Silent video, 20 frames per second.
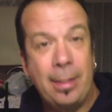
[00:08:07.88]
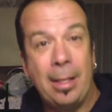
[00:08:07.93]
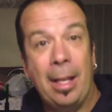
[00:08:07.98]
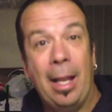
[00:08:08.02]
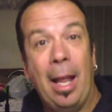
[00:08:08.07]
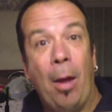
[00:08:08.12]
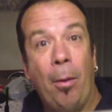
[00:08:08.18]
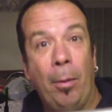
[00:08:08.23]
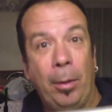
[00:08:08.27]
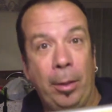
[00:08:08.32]

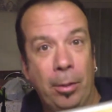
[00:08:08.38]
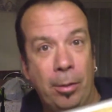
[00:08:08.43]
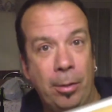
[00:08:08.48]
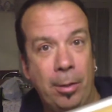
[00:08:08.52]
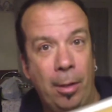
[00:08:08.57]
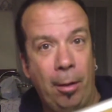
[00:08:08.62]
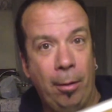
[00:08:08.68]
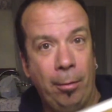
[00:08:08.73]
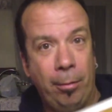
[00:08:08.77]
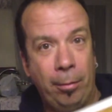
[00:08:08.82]
disallowing
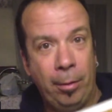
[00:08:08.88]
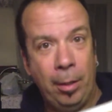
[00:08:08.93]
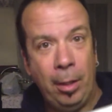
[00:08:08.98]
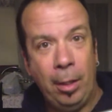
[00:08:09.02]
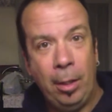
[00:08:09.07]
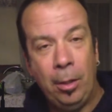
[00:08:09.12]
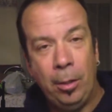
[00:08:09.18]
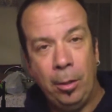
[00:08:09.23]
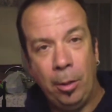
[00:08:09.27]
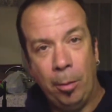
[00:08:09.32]
yourself
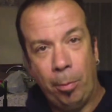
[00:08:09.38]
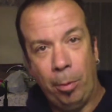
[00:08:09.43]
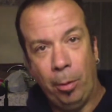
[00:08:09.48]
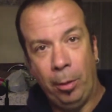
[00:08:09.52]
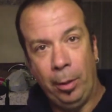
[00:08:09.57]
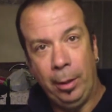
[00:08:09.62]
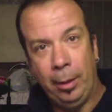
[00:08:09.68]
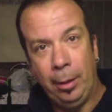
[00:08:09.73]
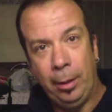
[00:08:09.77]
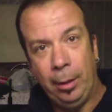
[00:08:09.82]
to
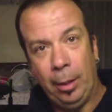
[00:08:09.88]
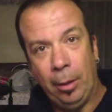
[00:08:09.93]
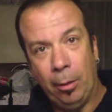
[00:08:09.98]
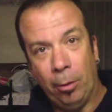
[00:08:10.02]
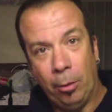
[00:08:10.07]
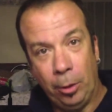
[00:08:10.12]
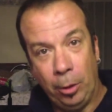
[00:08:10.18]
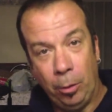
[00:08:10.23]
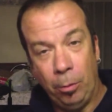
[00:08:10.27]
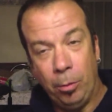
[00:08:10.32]
put it
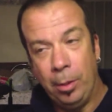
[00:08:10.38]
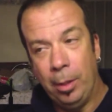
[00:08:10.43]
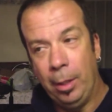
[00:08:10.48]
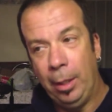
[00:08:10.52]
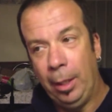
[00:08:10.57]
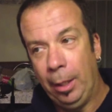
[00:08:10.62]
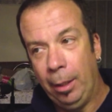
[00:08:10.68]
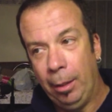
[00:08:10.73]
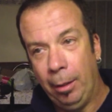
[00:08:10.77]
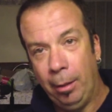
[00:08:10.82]
or
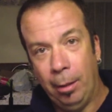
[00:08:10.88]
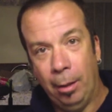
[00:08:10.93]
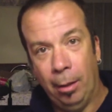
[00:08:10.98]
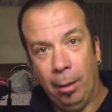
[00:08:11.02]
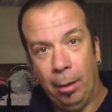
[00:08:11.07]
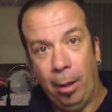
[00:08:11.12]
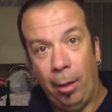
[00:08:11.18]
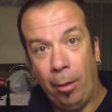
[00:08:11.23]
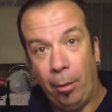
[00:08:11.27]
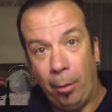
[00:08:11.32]
use it
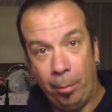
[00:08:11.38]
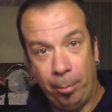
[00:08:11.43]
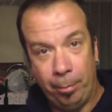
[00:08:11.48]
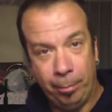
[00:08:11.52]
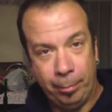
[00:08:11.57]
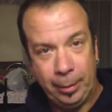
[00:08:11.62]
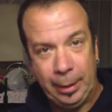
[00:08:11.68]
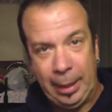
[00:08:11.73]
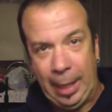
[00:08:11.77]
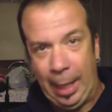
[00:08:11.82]
in
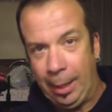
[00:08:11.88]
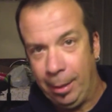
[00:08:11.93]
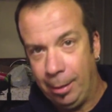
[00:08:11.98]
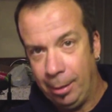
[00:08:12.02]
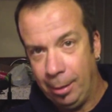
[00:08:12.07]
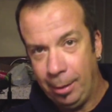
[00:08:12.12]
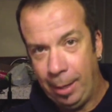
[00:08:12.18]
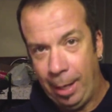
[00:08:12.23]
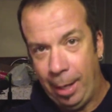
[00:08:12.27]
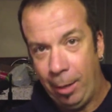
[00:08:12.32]
other
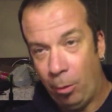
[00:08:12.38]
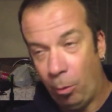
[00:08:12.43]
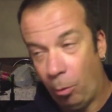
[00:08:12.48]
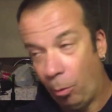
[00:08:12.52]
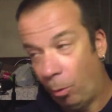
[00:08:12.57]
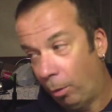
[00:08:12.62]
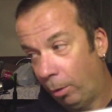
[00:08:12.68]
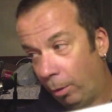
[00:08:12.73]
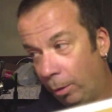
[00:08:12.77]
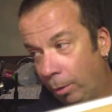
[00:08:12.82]
cases
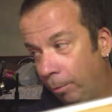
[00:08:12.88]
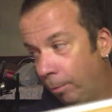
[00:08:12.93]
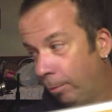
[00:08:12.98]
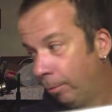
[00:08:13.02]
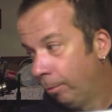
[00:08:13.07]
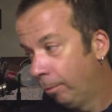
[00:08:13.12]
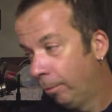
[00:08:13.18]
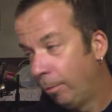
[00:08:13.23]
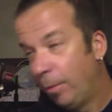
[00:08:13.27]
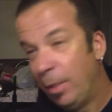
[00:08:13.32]
and or
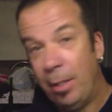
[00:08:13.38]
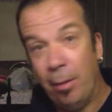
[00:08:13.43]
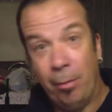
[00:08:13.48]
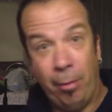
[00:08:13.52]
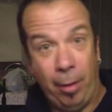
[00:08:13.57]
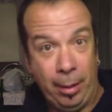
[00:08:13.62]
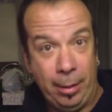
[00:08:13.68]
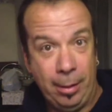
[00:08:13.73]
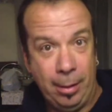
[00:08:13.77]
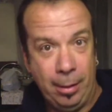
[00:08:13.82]

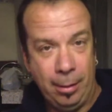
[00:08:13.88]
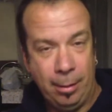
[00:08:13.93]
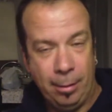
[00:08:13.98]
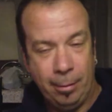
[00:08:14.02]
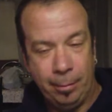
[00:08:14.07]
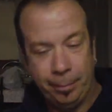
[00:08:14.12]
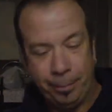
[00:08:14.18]
devices.